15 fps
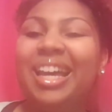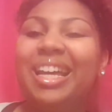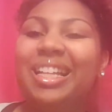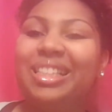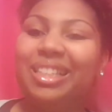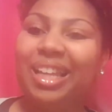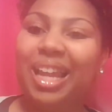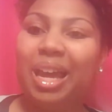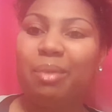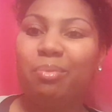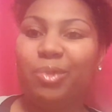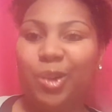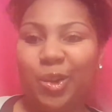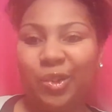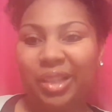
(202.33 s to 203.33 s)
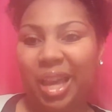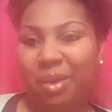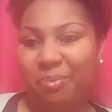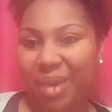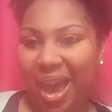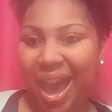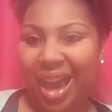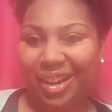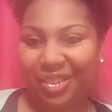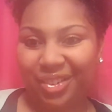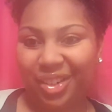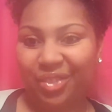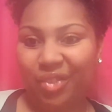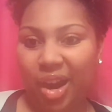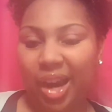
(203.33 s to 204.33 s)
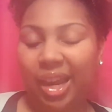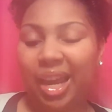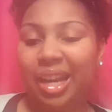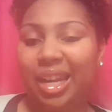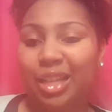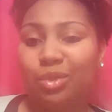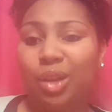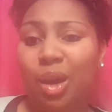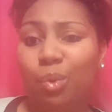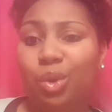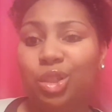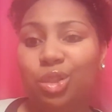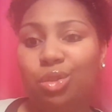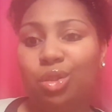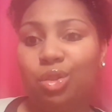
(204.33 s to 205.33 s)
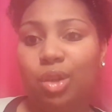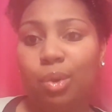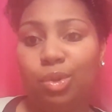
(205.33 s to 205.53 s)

Until I broke that pattern, right? And that's what I want you to do.